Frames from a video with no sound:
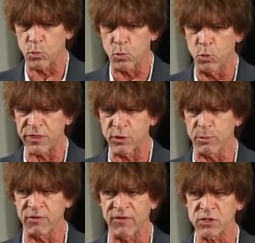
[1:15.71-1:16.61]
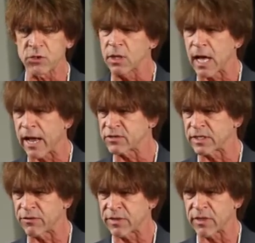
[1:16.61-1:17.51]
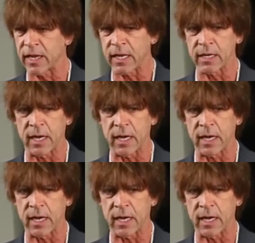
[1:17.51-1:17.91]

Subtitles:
with your professional lives and everything,